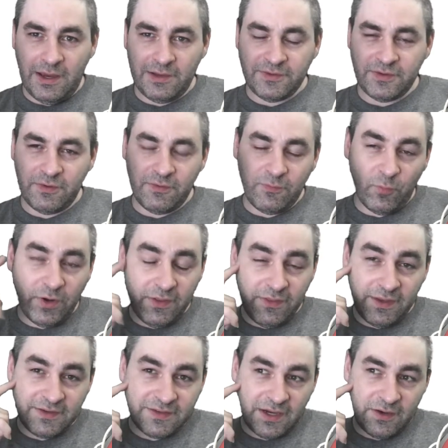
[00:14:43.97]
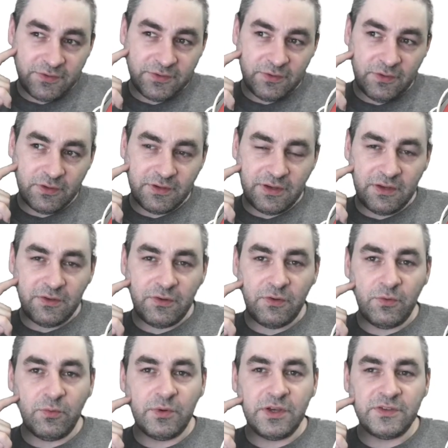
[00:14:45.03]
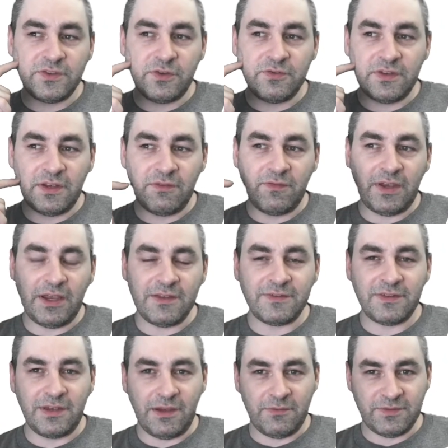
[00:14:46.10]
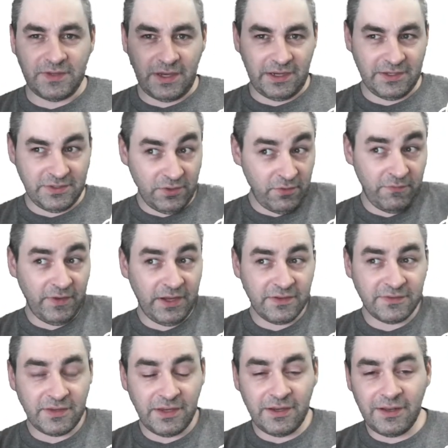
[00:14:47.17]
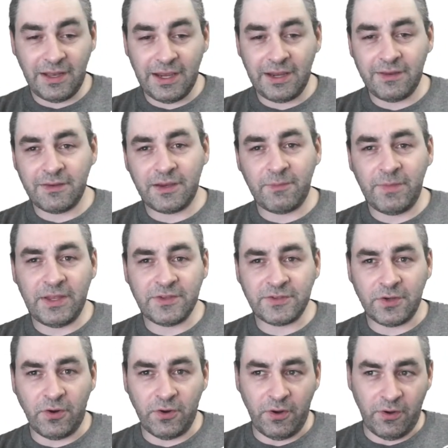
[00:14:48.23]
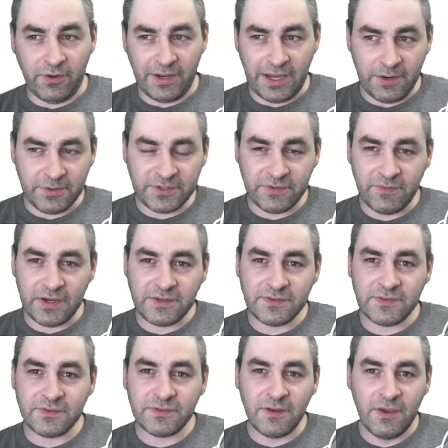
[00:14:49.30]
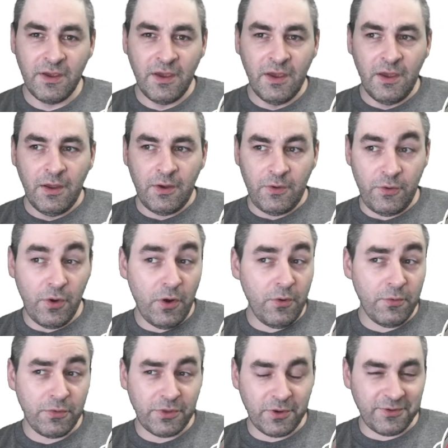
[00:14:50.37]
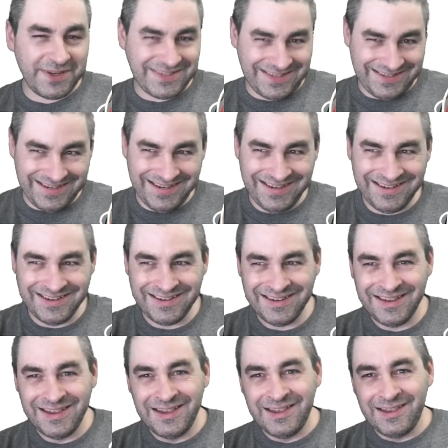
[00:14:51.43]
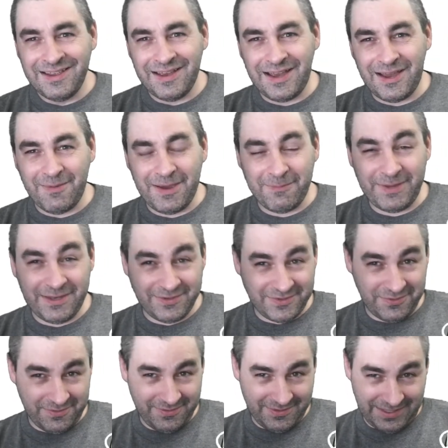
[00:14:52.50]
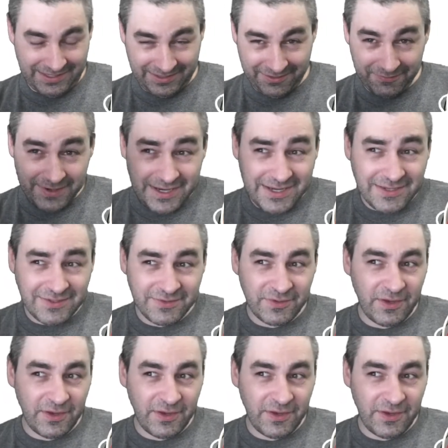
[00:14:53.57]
So one of the things I also looked into was using VNC. It was is there a VNC client that can be installed on iOS devices? No, there isn't. There is.